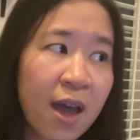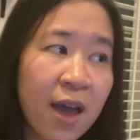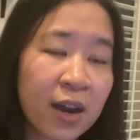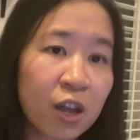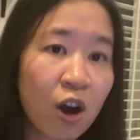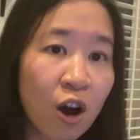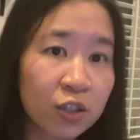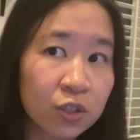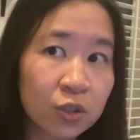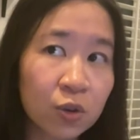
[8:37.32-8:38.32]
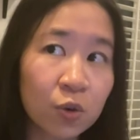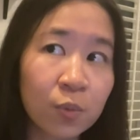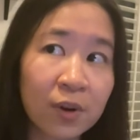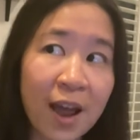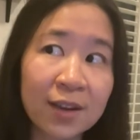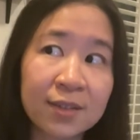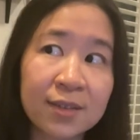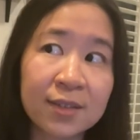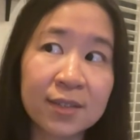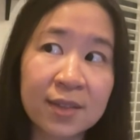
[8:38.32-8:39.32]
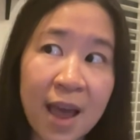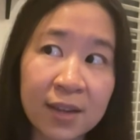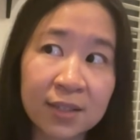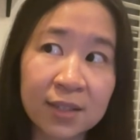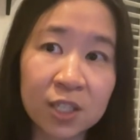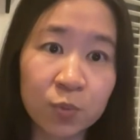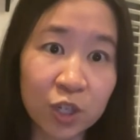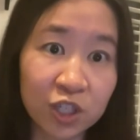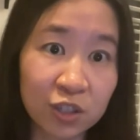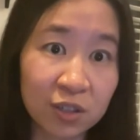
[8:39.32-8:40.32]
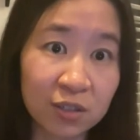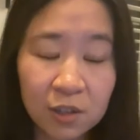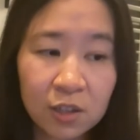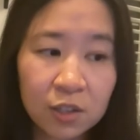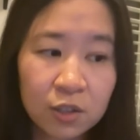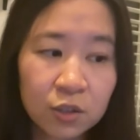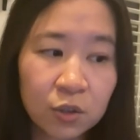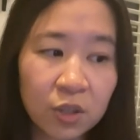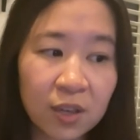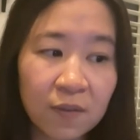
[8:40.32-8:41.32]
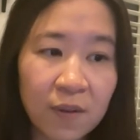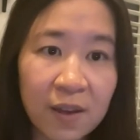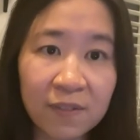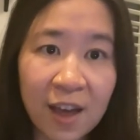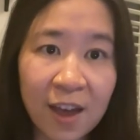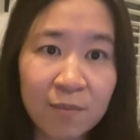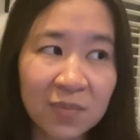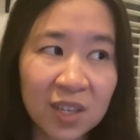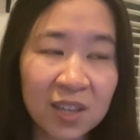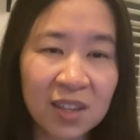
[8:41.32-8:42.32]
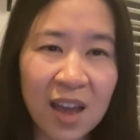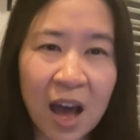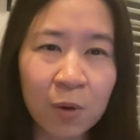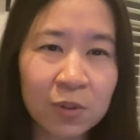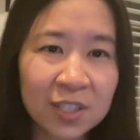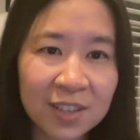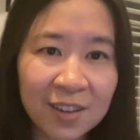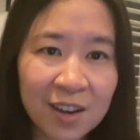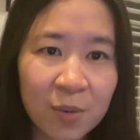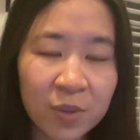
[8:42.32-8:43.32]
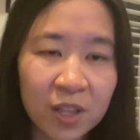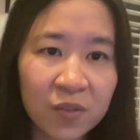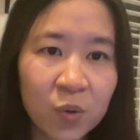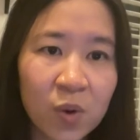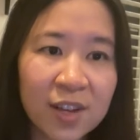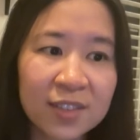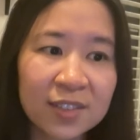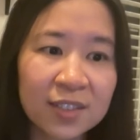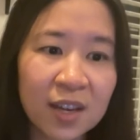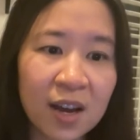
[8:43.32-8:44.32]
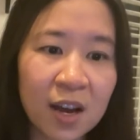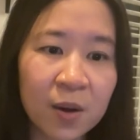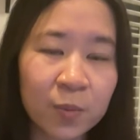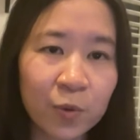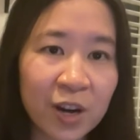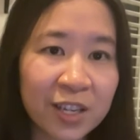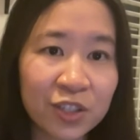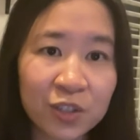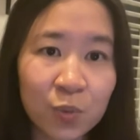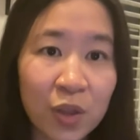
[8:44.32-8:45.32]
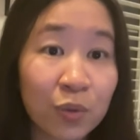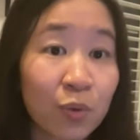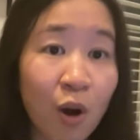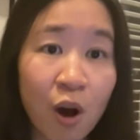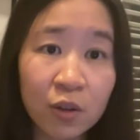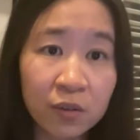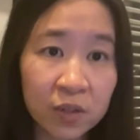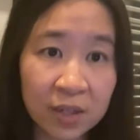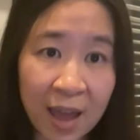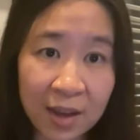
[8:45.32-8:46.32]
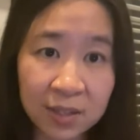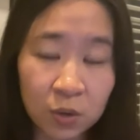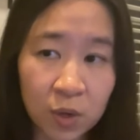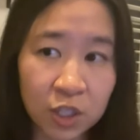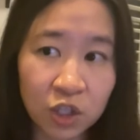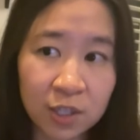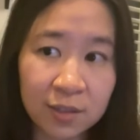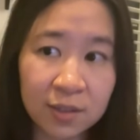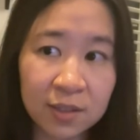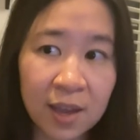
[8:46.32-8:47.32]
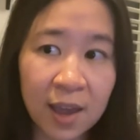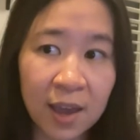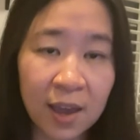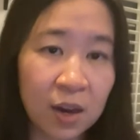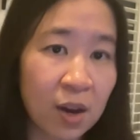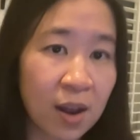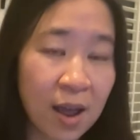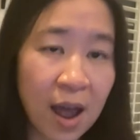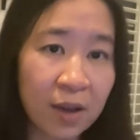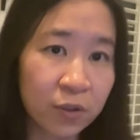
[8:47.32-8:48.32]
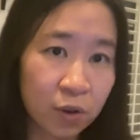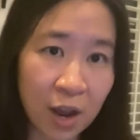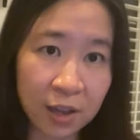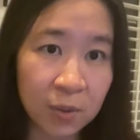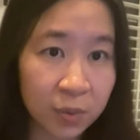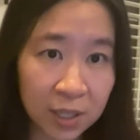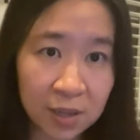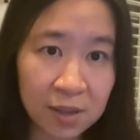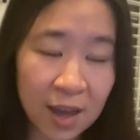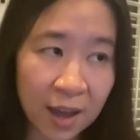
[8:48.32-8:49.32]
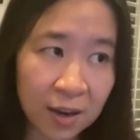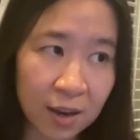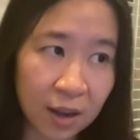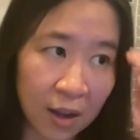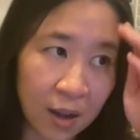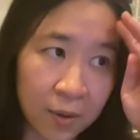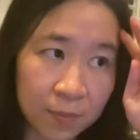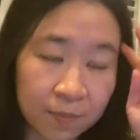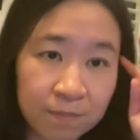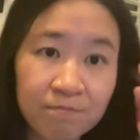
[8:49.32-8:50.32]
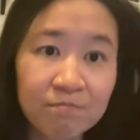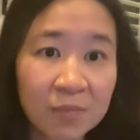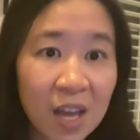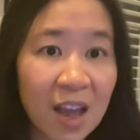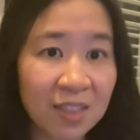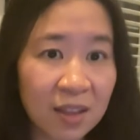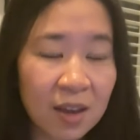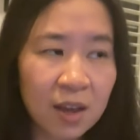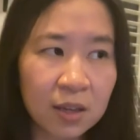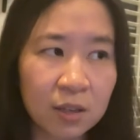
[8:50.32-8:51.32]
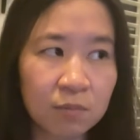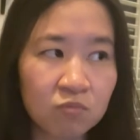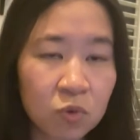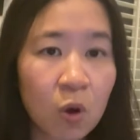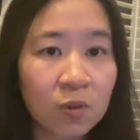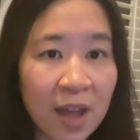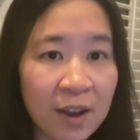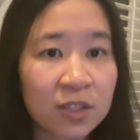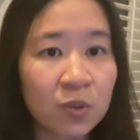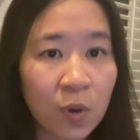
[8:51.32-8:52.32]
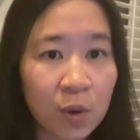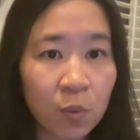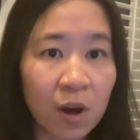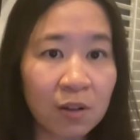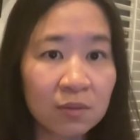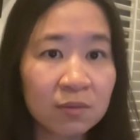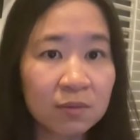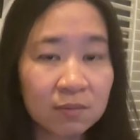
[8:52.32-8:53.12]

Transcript: and I also practiced DAX expression. So you can find that in the OWL site, I believe it was, um, where I just went through all of the DAX questions. And after I completed that, um, I think I know DAX quite well.